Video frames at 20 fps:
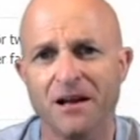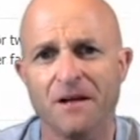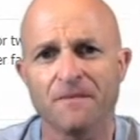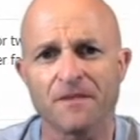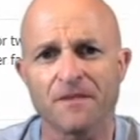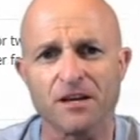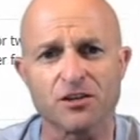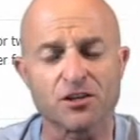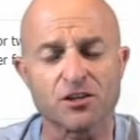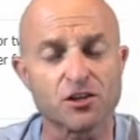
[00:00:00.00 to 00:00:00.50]

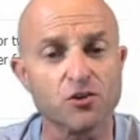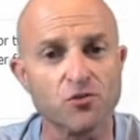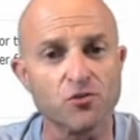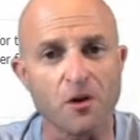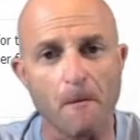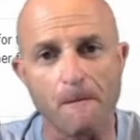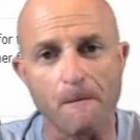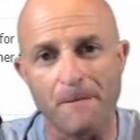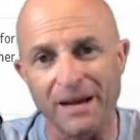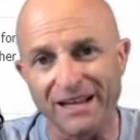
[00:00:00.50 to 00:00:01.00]
the
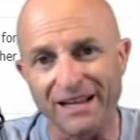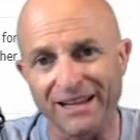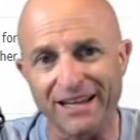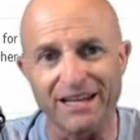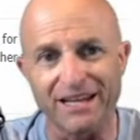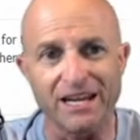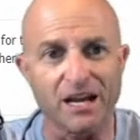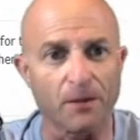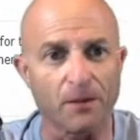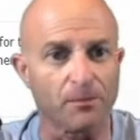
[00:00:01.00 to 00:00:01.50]

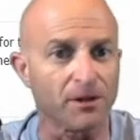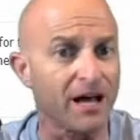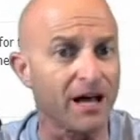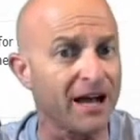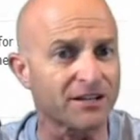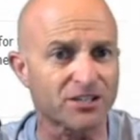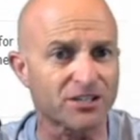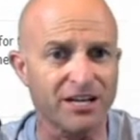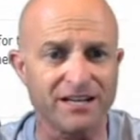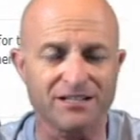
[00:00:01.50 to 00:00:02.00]
suitability of
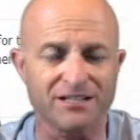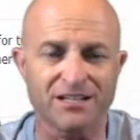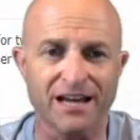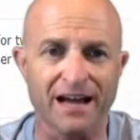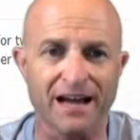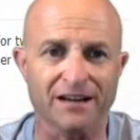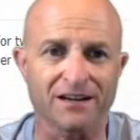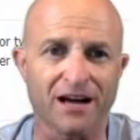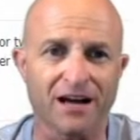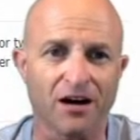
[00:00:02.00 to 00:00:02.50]
blockchain
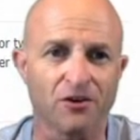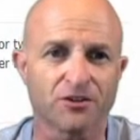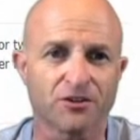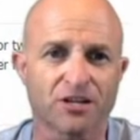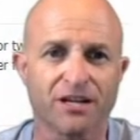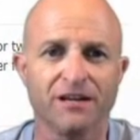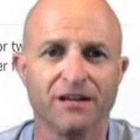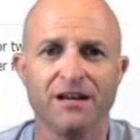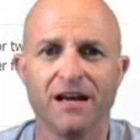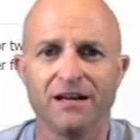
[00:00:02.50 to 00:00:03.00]

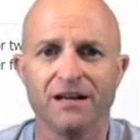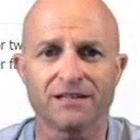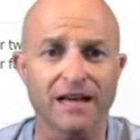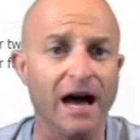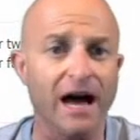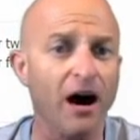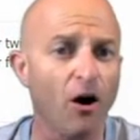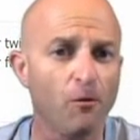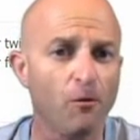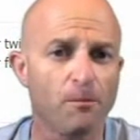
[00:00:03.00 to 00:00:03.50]
technology to
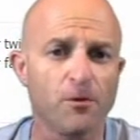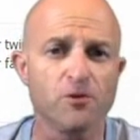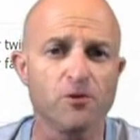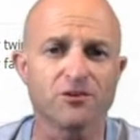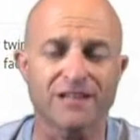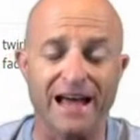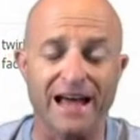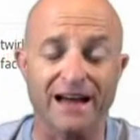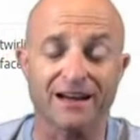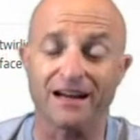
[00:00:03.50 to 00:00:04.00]
help boost
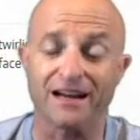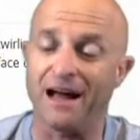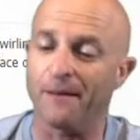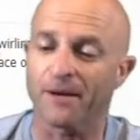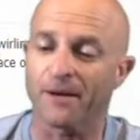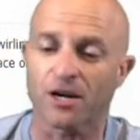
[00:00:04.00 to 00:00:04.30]
economic